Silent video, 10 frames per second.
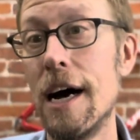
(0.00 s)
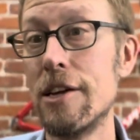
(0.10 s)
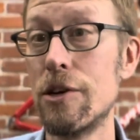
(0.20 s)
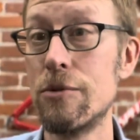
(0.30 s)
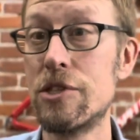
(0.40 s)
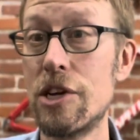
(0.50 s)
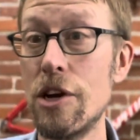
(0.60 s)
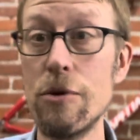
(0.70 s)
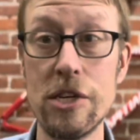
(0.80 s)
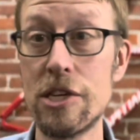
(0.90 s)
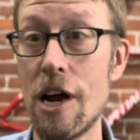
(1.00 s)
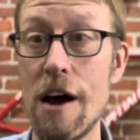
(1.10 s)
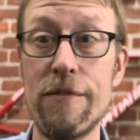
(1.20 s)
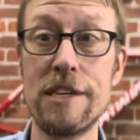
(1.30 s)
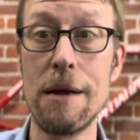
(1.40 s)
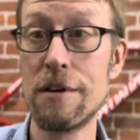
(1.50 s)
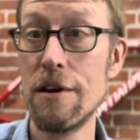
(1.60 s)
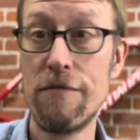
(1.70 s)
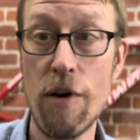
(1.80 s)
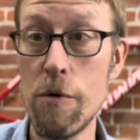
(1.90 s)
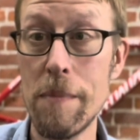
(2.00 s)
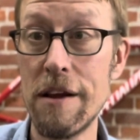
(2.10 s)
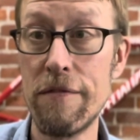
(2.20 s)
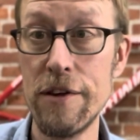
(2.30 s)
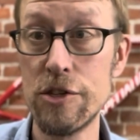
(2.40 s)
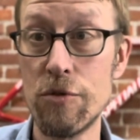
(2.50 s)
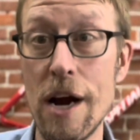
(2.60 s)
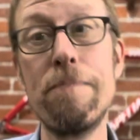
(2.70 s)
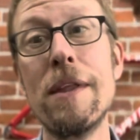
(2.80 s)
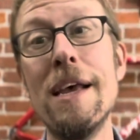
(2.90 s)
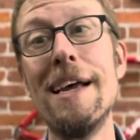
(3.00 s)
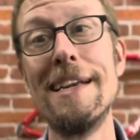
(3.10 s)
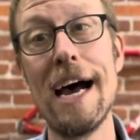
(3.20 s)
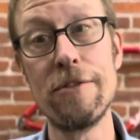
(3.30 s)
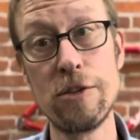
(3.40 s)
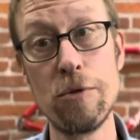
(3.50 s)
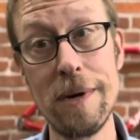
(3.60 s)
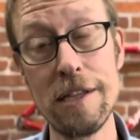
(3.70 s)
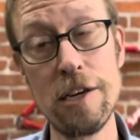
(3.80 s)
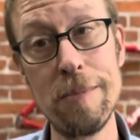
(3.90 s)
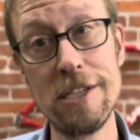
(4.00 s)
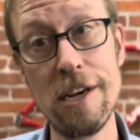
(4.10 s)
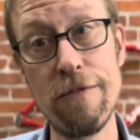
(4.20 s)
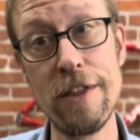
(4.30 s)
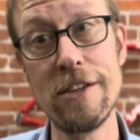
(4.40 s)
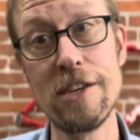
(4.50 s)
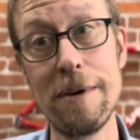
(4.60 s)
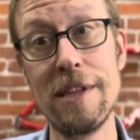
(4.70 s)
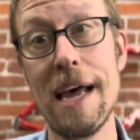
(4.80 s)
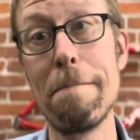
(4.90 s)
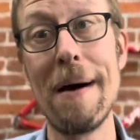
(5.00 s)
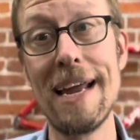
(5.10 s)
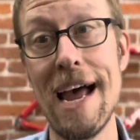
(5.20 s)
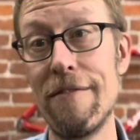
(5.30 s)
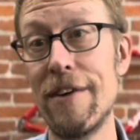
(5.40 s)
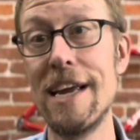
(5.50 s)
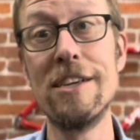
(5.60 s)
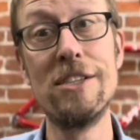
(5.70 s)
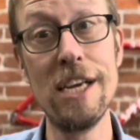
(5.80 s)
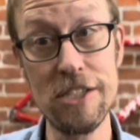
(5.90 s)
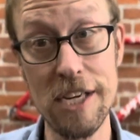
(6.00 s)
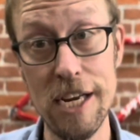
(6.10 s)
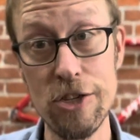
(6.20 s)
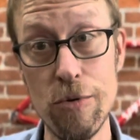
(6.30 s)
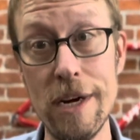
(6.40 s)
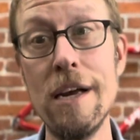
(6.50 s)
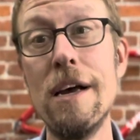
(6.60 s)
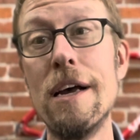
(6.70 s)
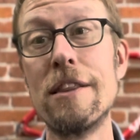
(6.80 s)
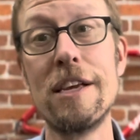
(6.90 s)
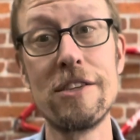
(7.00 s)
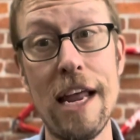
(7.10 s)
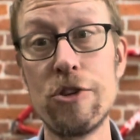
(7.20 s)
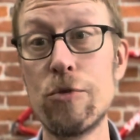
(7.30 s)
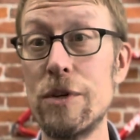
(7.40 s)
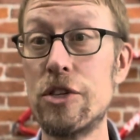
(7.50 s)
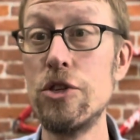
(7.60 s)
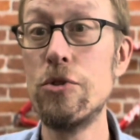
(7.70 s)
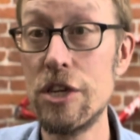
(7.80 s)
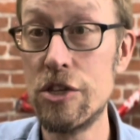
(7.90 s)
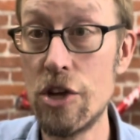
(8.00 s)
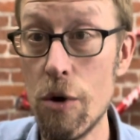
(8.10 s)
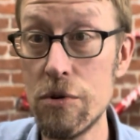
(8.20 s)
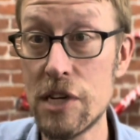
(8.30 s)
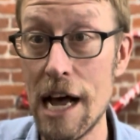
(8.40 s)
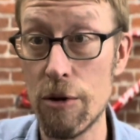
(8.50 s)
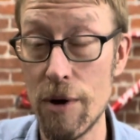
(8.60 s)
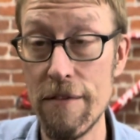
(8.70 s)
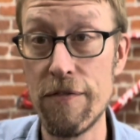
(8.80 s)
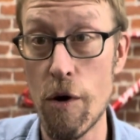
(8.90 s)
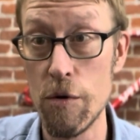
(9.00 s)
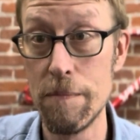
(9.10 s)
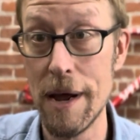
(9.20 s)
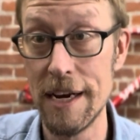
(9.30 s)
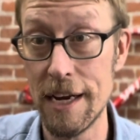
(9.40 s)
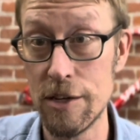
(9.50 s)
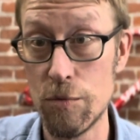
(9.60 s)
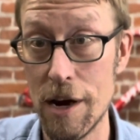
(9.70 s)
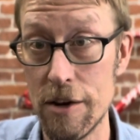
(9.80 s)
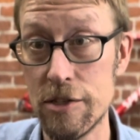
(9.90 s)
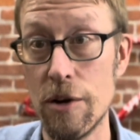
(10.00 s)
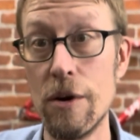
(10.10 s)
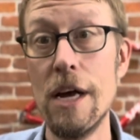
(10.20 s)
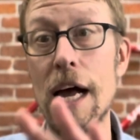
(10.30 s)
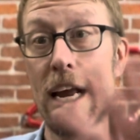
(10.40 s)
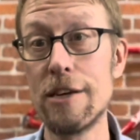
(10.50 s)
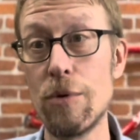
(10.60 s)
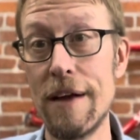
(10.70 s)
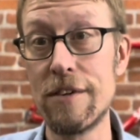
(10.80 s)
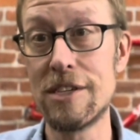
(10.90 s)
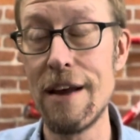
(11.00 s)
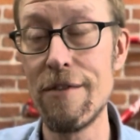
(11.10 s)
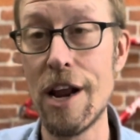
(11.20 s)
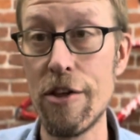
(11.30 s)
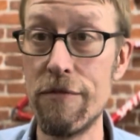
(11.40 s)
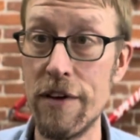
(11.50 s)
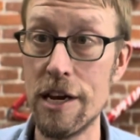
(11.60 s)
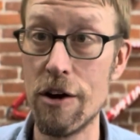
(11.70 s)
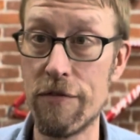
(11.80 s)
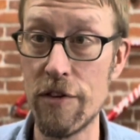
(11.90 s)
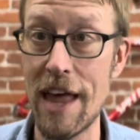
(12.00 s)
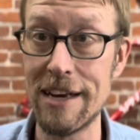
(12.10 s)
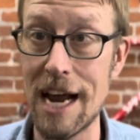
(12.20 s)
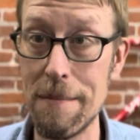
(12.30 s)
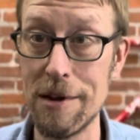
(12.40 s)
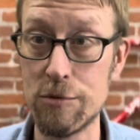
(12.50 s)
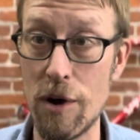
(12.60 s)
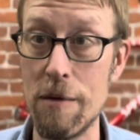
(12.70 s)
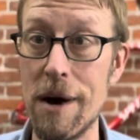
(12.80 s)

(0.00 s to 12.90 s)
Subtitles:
So stenosis, oftentimes forward bending feels great. Now, this would be a little bit different than someone that might have a disc injury, things of that nature, which usually don't tolerate forward bending as well. So I guess we'll have to save another video for that time as well.